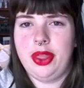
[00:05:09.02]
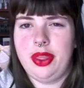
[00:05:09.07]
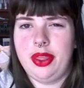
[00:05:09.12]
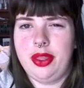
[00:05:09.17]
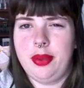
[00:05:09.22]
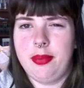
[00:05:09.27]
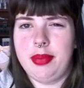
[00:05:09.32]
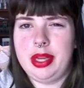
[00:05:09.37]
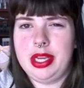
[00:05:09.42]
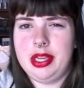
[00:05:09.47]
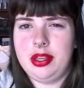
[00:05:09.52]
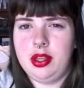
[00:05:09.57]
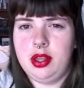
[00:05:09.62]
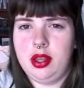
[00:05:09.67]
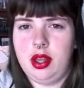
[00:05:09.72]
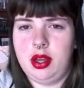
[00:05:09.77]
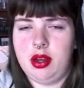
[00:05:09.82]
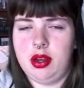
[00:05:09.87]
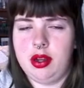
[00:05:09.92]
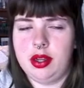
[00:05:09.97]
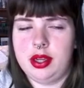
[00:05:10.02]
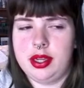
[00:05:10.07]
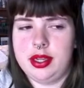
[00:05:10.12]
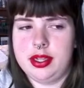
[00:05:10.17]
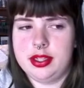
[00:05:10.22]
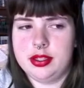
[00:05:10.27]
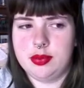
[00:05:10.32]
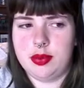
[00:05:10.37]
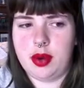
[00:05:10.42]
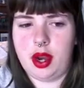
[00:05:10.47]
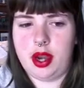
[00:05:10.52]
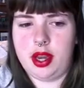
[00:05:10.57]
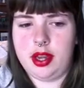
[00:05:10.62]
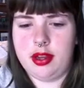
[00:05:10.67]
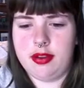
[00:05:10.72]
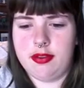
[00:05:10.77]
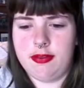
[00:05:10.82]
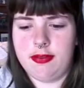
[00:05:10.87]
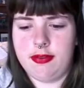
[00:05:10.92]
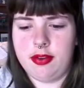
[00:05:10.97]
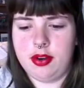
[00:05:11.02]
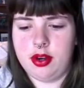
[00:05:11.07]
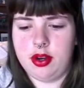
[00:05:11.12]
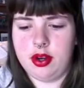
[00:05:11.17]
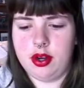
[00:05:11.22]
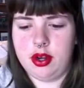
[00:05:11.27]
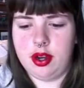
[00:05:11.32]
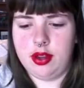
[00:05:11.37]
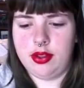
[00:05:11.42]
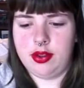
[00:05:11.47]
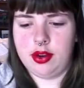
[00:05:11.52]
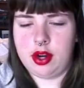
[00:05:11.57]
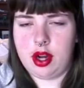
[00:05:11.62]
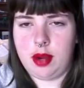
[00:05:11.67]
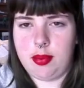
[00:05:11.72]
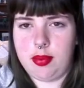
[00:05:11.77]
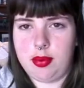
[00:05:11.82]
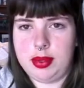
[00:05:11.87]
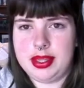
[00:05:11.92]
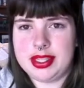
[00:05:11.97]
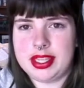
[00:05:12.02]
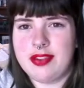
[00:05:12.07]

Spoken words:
the mint along is running for another couple weeks.